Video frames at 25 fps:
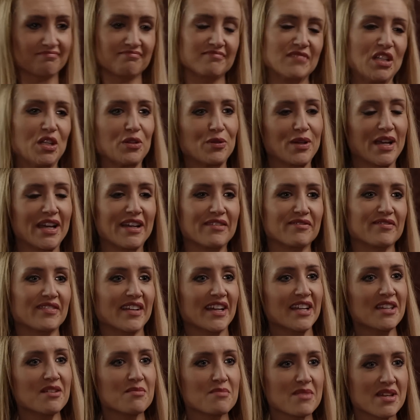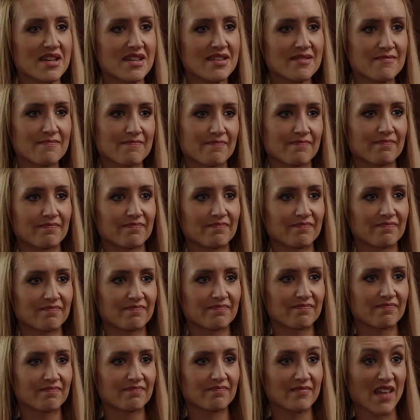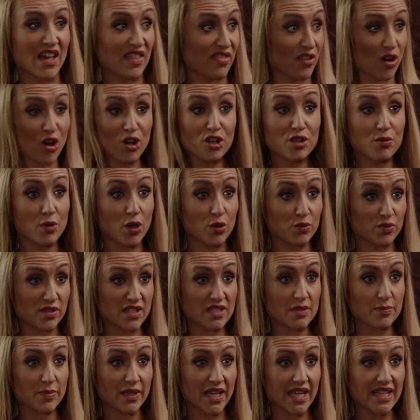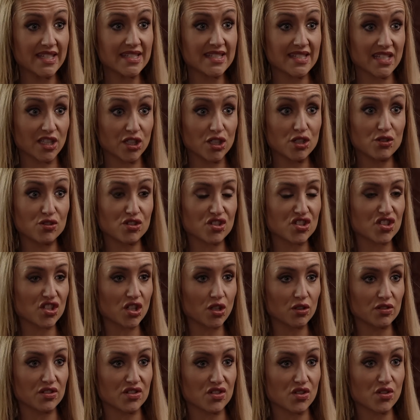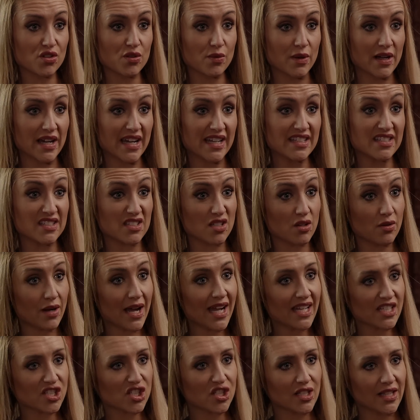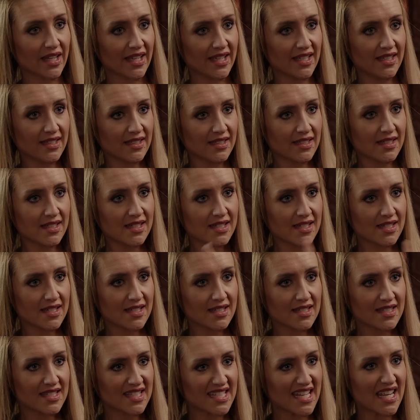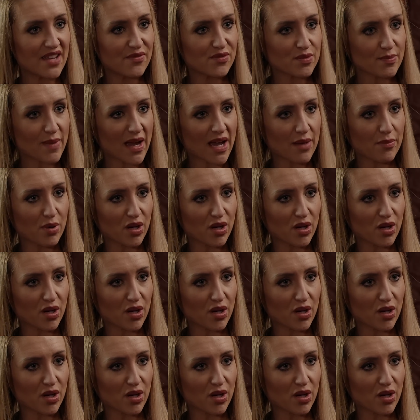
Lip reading: You can't fire me. I thought you owned this place till you just told us otherwise, so actually, Steve's my